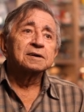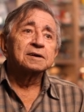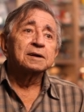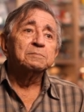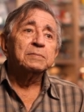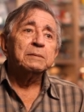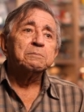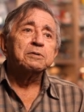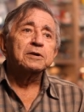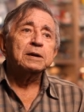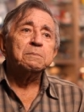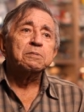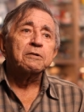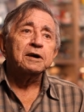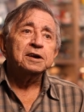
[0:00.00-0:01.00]
can be pretty
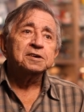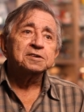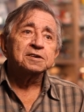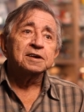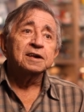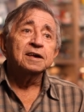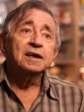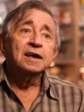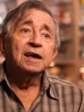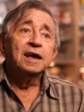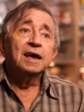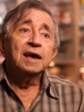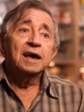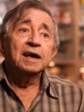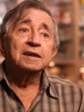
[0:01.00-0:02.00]
pricey
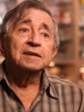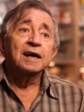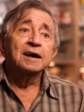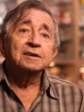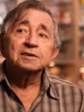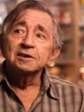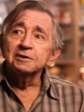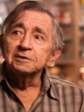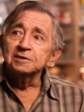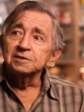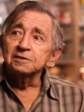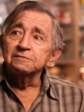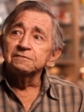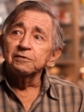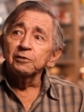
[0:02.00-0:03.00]
and not near as
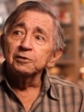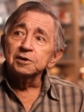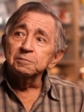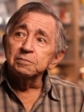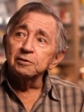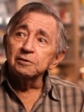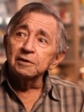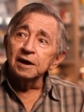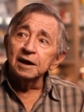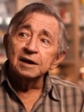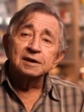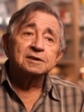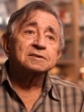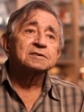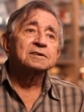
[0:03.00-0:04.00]
affordable
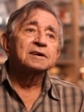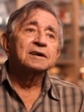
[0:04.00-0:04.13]
as